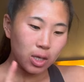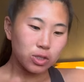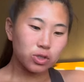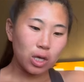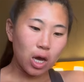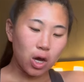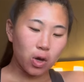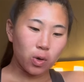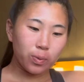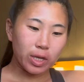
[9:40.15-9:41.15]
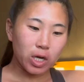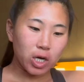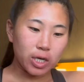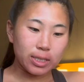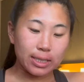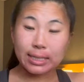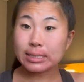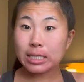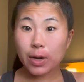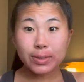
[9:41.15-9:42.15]
So we are
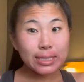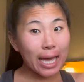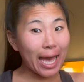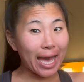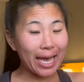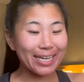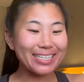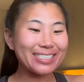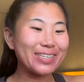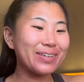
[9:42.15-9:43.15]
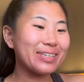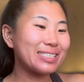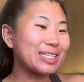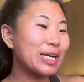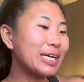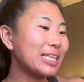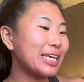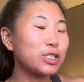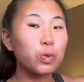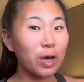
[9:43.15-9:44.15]
nineteen hours ahead, so it is
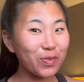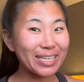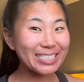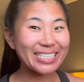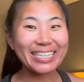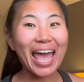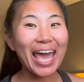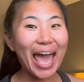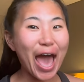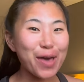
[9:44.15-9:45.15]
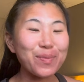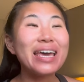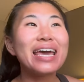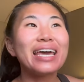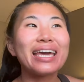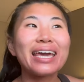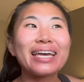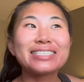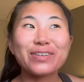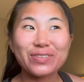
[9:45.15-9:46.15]
currently twelve eighteen a m in
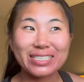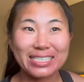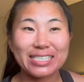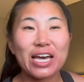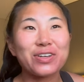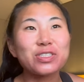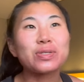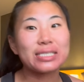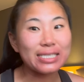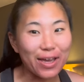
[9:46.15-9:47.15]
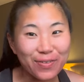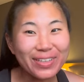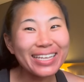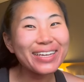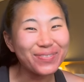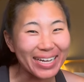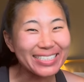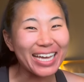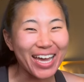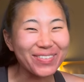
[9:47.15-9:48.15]
San Francisco, so it's definitely
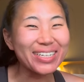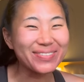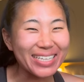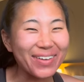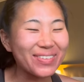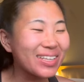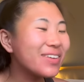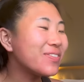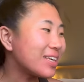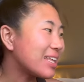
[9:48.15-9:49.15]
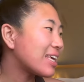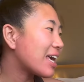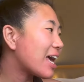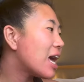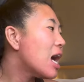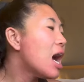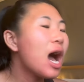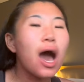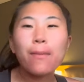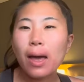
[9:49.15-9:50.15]
bedtime and I'm definitely feeling it.
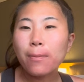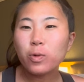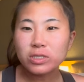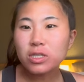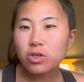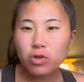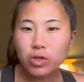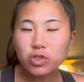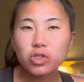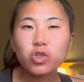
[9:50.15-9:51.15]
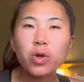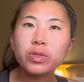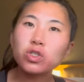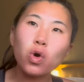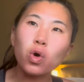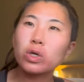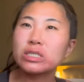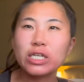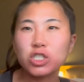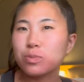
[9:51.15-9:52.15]
Um, I went to the grocery store, I went to Coles,
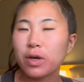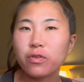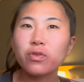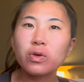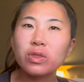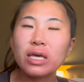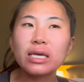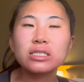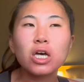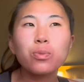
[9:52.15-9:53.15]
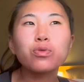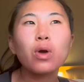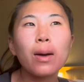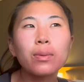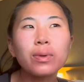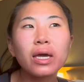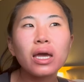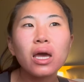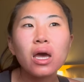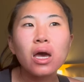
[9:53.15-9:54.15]
and I just bought a few things. I'll probably,
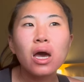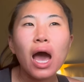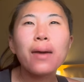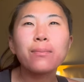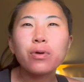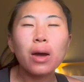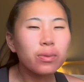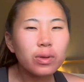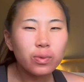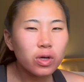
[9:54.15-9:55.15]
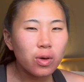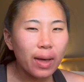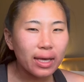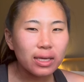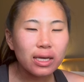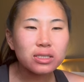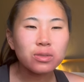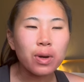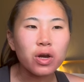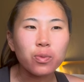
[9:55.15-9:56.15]
and probably will go back again
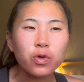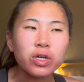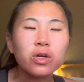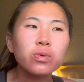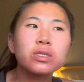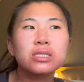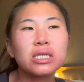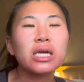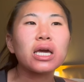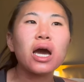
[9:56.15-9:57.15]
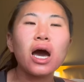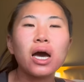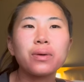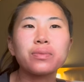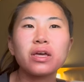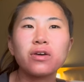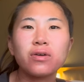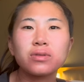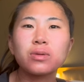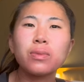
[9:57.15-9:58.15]
tomorrow morning. We'll see, um,
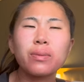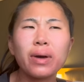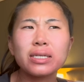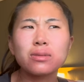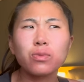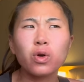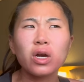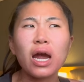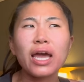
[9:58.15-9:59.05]
and, to, and buy some more.